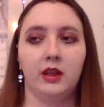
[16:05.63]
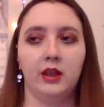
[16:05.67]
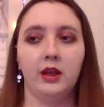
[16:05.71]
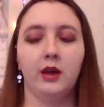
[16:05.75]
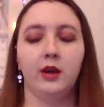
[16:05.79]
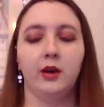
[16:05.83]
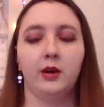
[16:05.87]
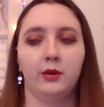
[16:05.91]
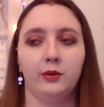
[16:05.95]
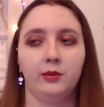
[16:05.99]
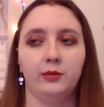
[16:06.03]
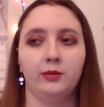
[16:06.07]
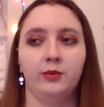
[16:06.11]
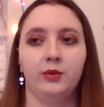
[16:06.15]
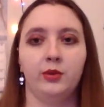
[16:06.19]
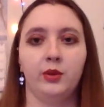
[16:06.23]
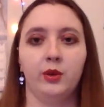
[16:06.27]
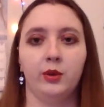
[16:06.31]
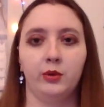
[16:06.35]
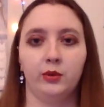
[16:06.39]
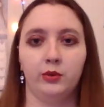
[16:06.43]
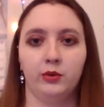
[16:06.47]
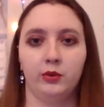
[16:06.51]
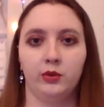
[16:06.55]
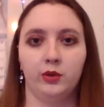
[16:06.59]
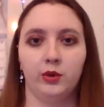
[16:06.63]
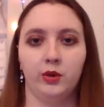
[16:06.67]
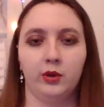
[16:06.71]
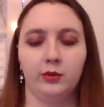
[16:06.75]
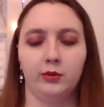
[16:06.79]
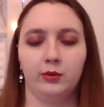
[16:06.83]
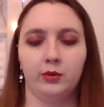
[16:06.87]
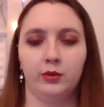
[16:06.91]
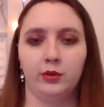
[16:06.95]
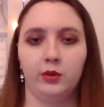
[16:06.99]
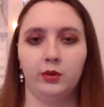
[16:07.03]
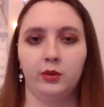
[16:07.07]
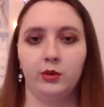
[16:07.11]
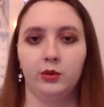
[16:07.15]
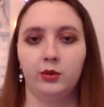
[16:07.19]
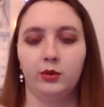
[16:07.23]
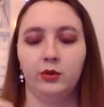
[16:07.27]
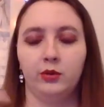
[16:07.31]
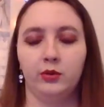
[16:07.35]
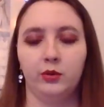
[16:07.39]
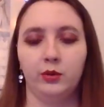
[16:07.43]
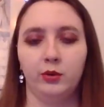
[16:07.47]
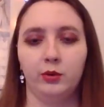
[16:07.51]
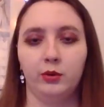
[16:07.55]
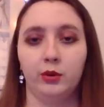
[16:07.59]
of the of
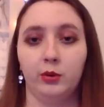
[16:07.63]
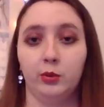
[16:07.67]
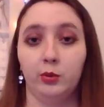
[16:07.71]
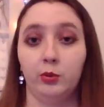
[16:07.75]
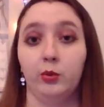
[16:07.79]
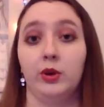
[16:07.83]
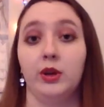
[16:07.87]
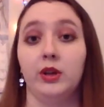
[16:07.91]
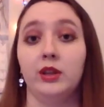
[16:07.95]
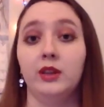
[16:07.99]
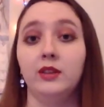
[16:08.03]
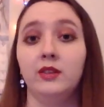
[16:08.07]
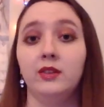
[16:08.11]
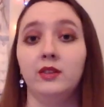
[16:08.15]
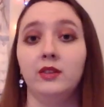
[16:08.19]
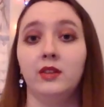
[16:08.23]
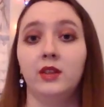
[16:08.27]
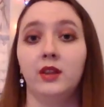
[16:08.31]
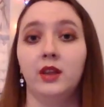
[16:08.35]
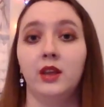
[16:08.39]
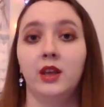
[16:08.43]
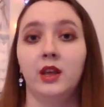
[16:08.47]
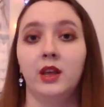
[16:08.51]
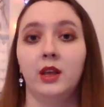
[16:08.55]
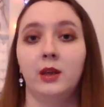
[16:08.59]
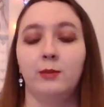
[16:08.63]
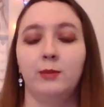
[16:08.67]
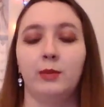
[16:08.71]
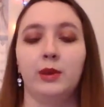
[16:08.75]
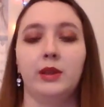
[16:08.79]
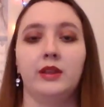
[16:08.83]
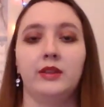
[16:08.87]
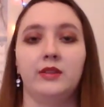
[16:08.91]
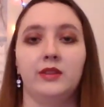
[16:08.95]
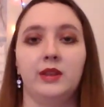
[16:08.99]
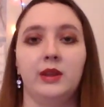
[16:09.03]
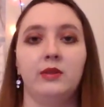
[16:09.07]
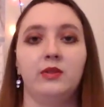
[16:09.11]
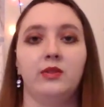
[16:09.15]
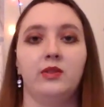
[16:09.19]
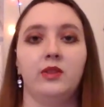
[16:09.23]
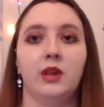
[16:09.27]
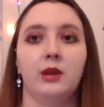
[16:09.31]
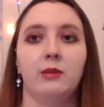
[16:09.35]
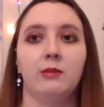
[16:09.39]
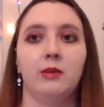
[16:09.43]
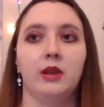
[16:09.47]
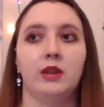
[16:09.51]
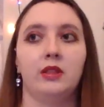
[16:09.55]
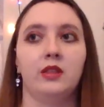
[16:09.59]
who it was but at the same
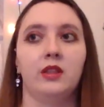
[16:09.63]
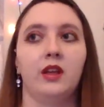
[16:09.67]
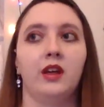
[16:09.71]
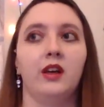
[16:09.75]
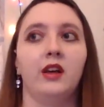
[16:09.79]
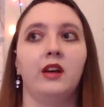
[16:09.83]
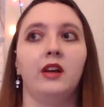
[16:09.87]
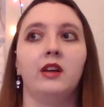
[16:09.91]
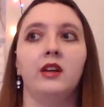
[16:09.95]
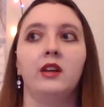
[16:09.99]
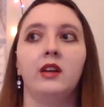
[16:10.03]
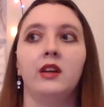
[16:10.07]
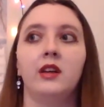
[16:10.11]
time i thought